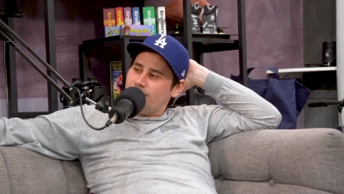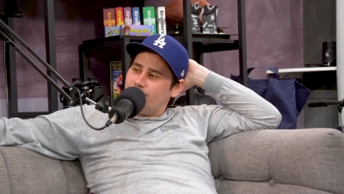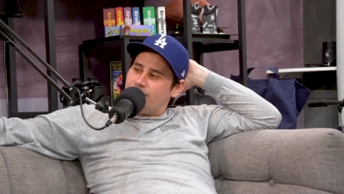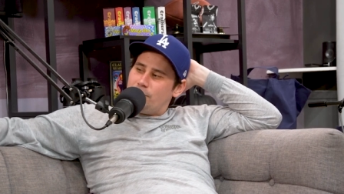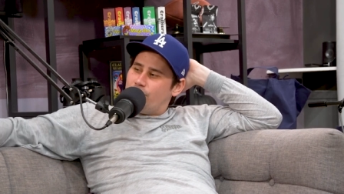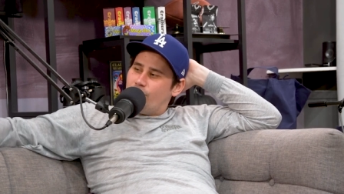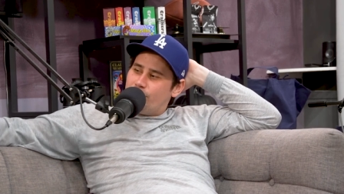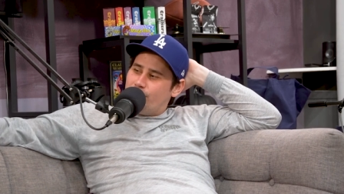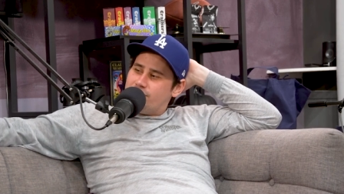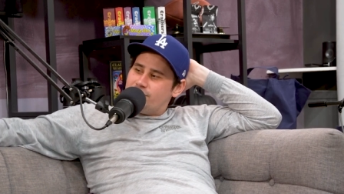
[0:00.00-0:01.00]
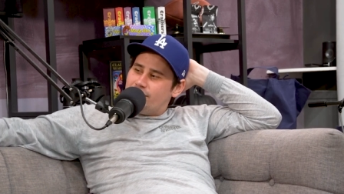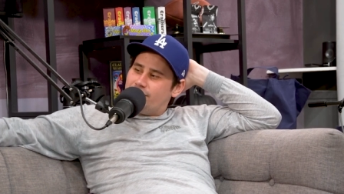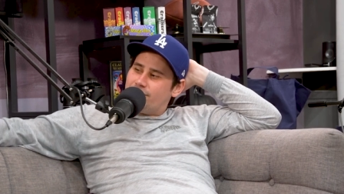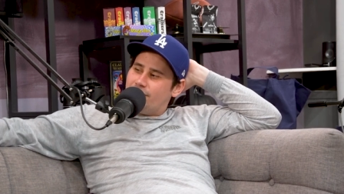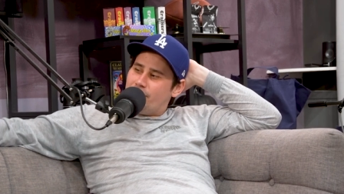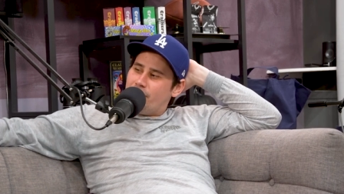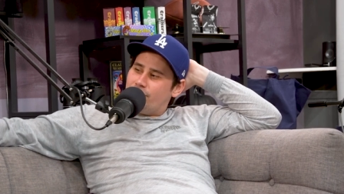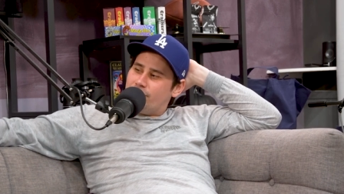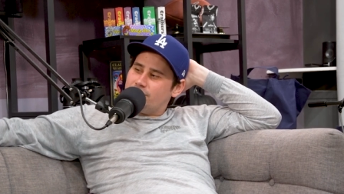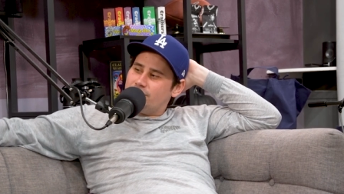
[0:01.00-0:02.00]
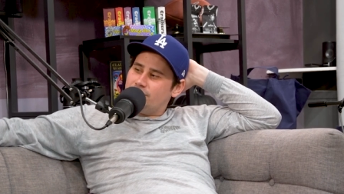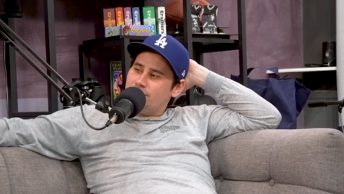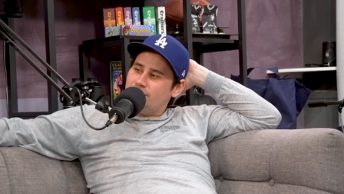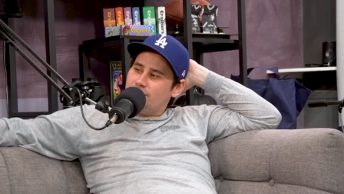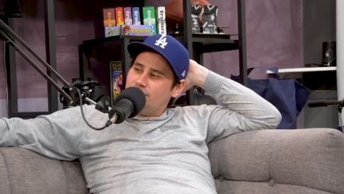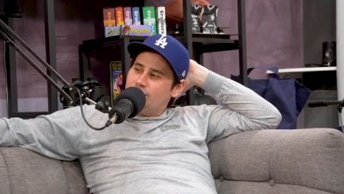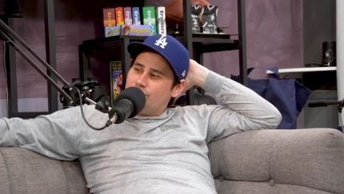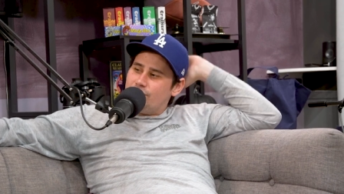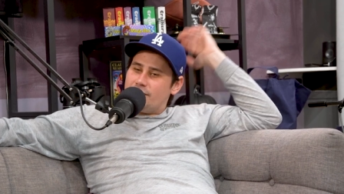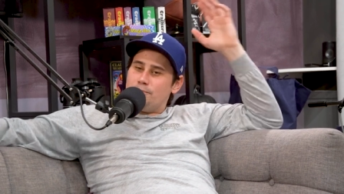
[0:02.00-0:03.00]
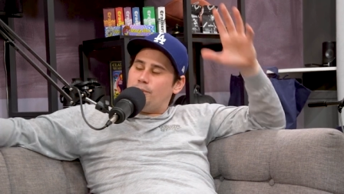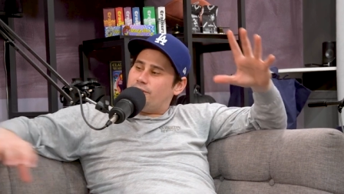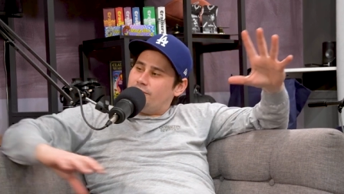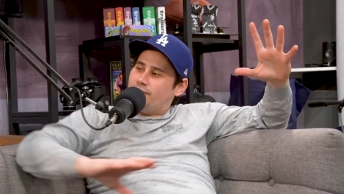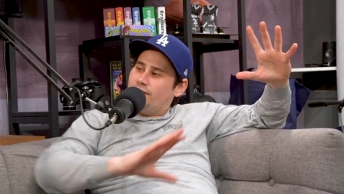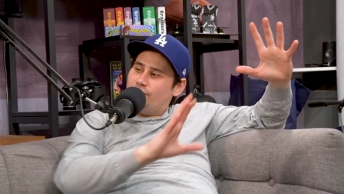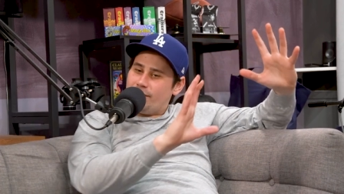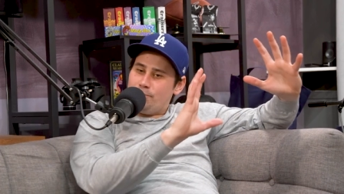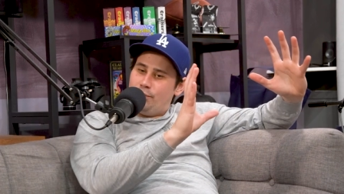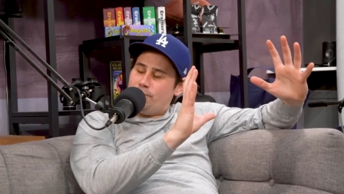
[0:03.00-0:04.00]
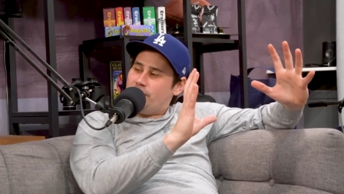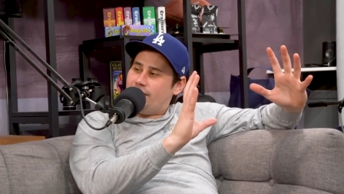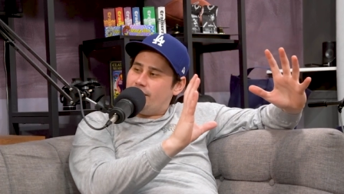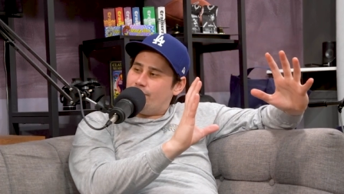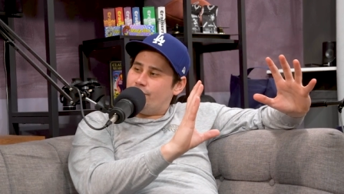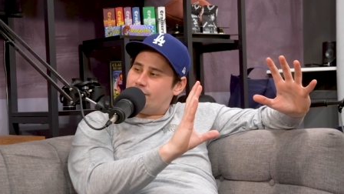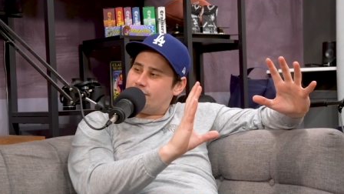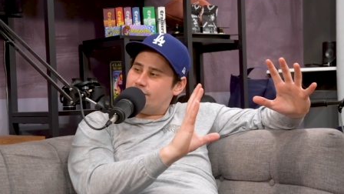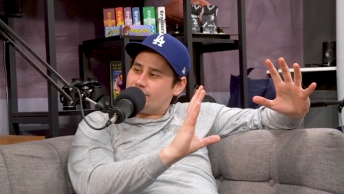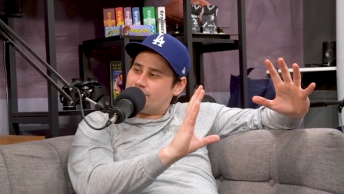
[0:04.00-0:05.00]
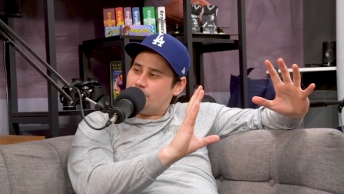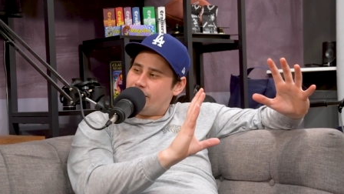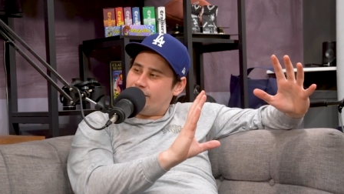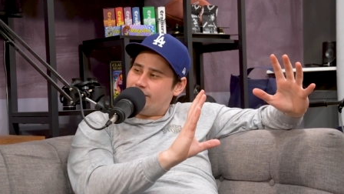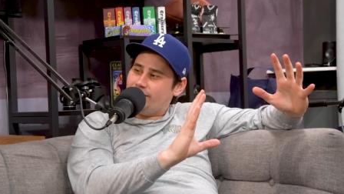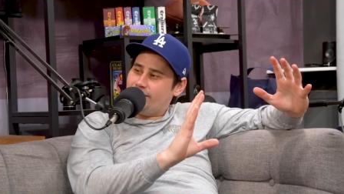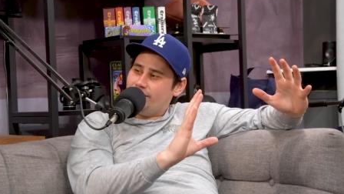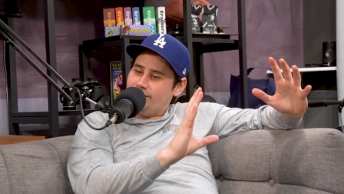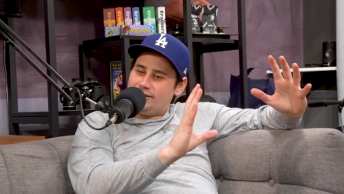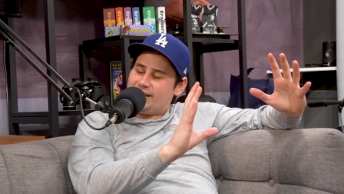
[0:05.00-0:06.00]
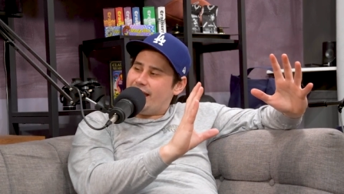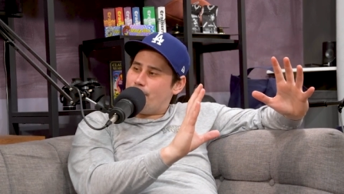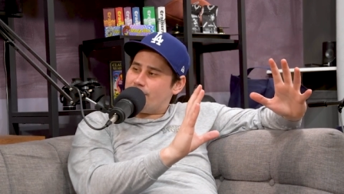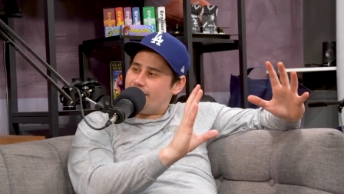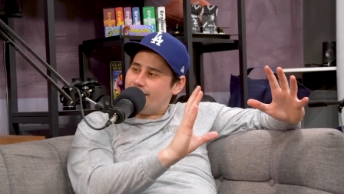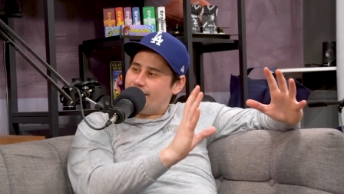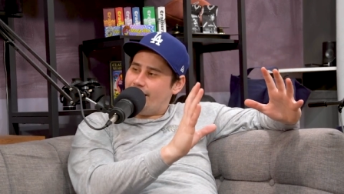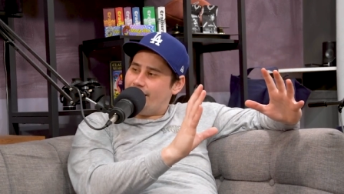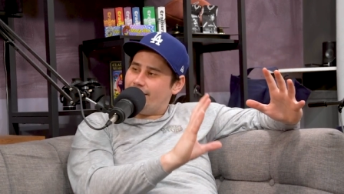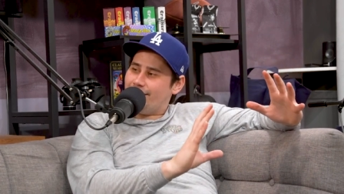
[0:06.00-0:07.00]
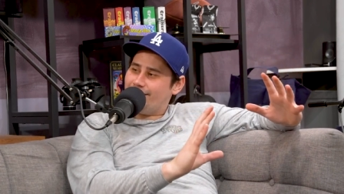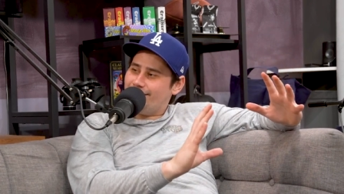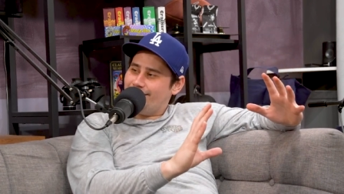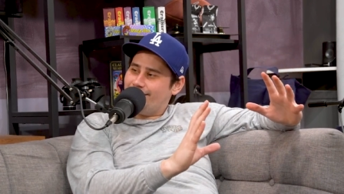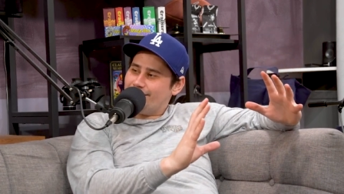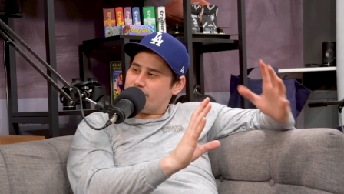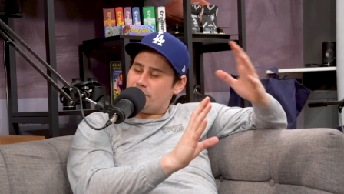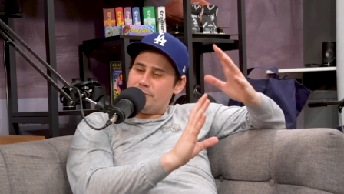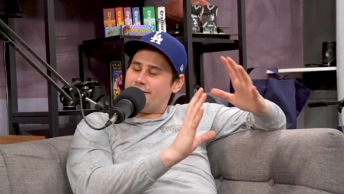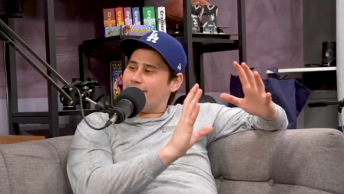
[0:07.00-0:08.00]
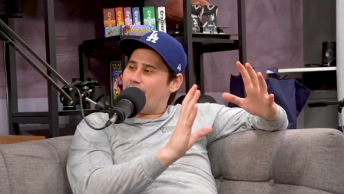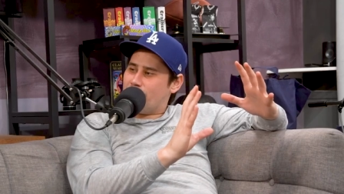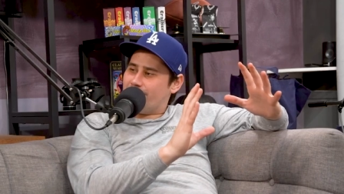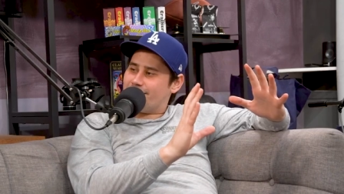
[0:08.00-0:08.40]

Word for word: That'd be the only reason I'd climb Everest. So they can put to... they can put me at Everest next to my decapitated head. Cause I'm gonna be I'm gonna get